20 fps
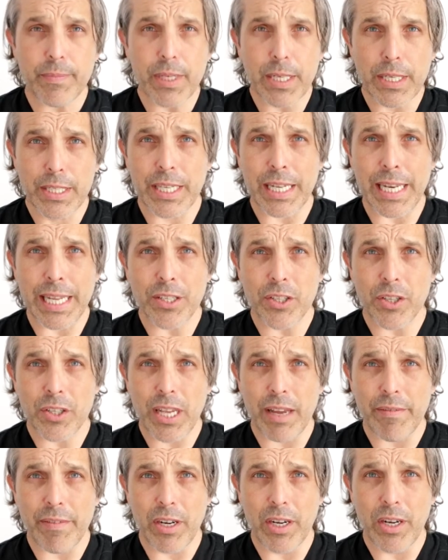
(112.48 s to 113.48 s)
So let's
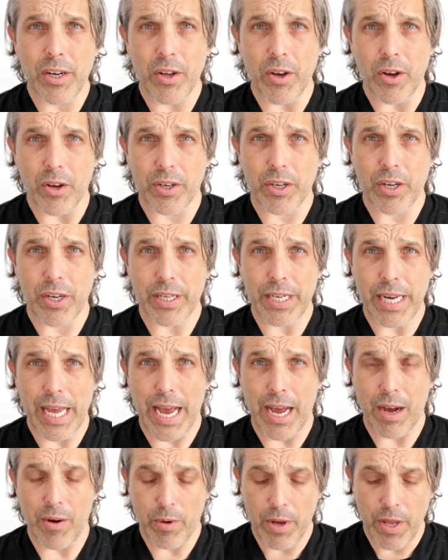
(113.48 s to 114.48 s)
just have a look
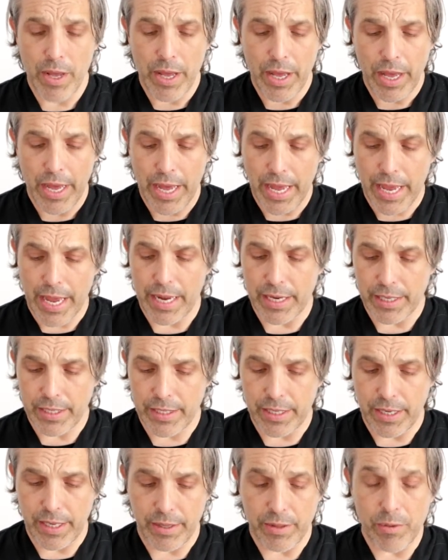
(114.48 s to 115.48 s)
now
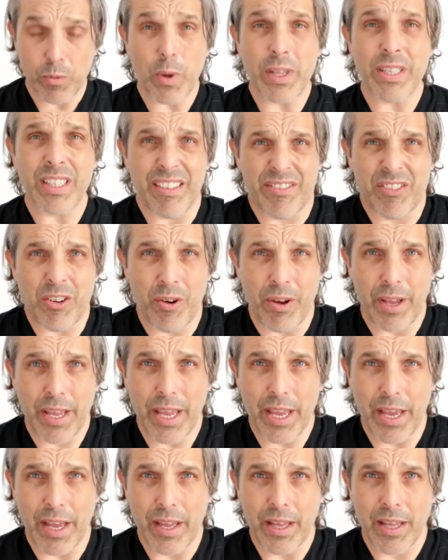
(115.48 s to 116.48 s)
at the ones I've got
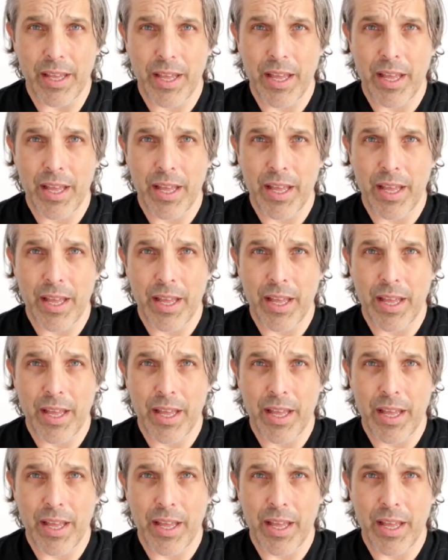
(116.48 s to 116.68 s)
here,